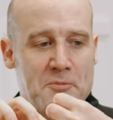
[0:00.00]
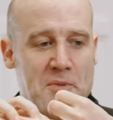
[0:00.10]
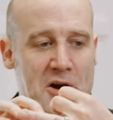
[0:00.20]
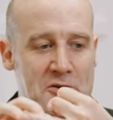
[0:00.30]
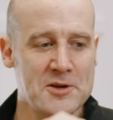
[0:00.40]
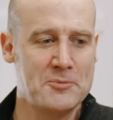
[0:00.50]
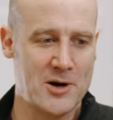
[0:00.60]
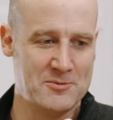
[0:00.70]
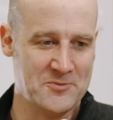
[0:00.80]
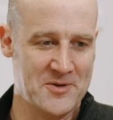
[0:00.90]
My only
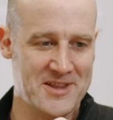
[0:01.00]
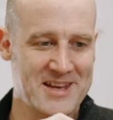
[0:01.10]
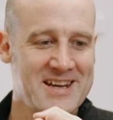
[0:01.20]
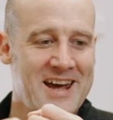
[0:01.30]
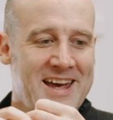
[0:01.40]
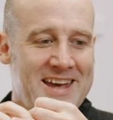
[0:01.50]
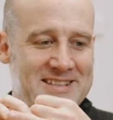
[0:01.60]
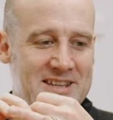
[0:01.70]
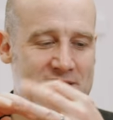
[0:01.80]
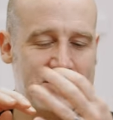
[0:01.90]
problem with it
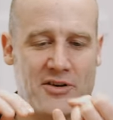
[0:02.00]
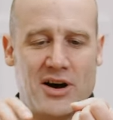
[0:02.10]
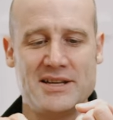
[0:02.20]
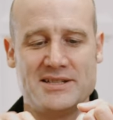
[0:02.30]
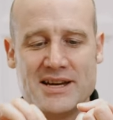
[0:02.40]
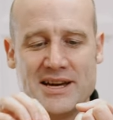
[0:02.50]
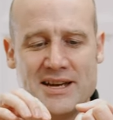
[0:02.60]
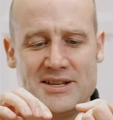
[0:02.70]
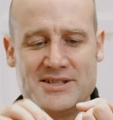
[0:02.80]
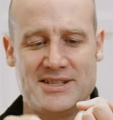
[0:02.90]
is that the divisor
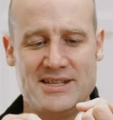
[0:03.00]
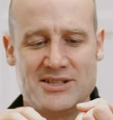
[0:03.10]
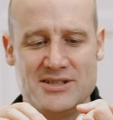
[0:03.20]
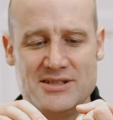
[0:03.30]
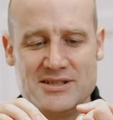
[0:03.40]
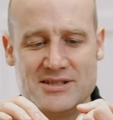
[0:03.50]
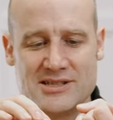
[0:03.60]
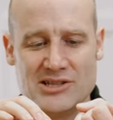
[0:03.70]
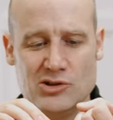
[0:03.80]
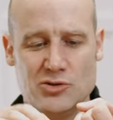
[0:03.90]
ceases
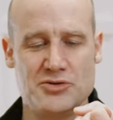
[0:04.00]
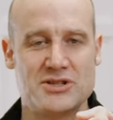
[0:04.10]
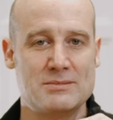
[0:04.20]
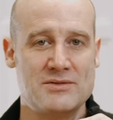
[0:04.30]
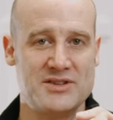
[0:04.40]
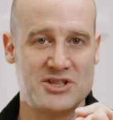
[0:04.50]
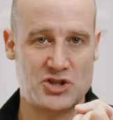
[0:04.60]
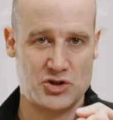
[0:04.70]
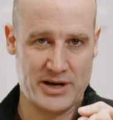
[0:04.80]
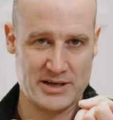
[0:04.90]
to lose some of its
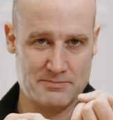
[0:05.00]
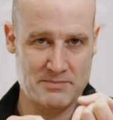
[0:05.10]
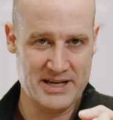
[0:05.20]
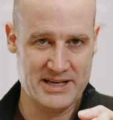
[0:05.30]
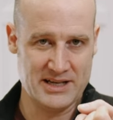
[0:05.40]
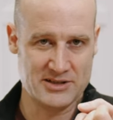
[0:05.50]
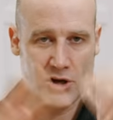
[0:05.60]
strict meaning.